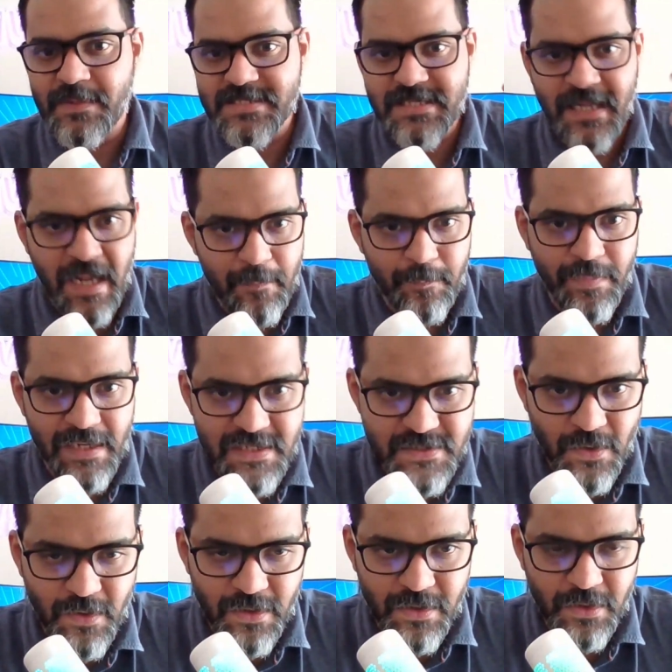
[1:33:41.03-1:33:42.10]
prescribe
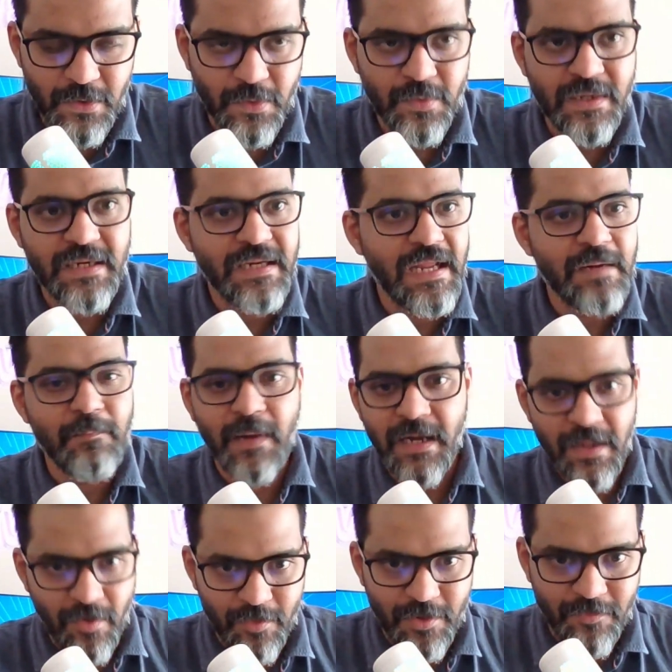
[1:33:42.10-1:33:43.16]
pills onto you and get
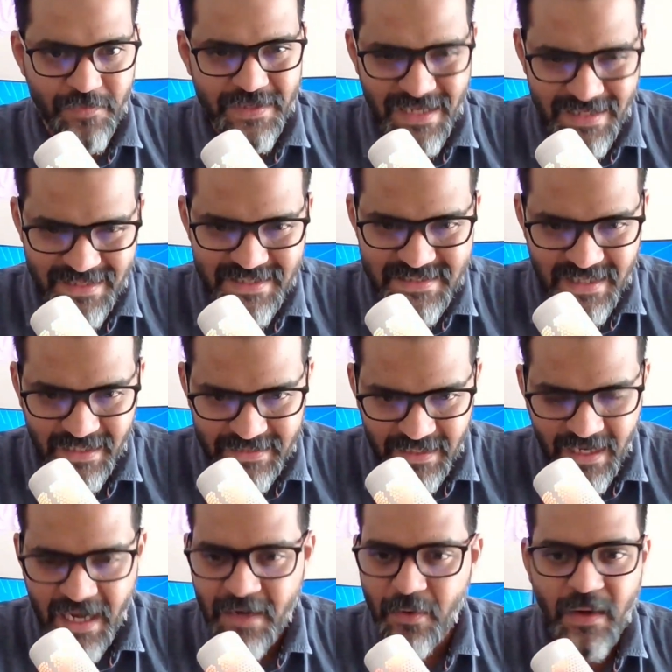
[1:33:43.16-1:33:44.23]
money out of it and things like
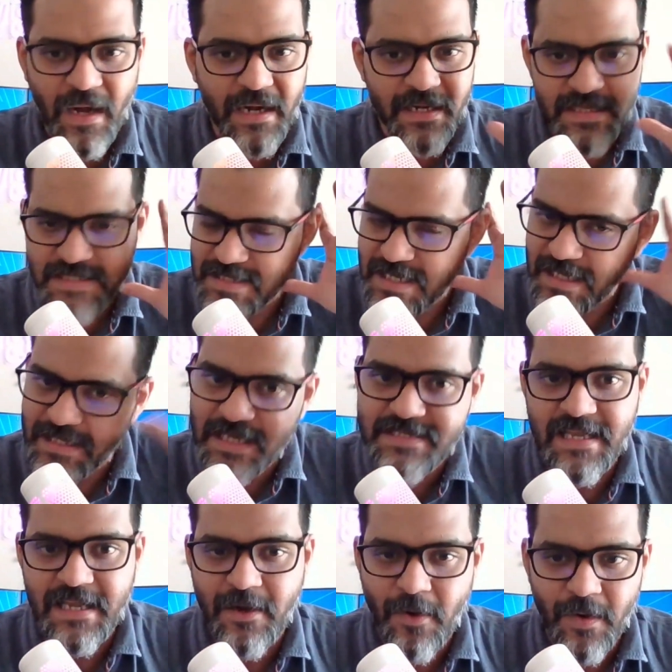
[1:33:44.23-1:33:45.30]
that i don't understand
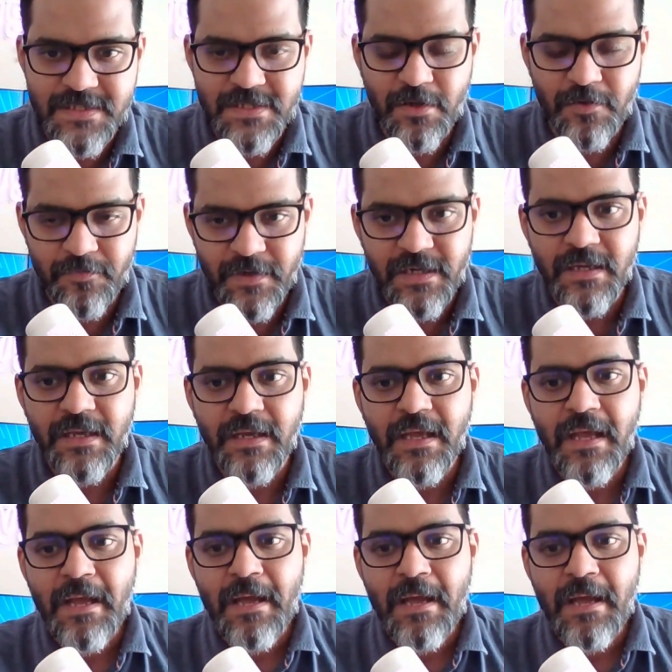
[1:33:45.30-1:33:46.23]
that psychology of it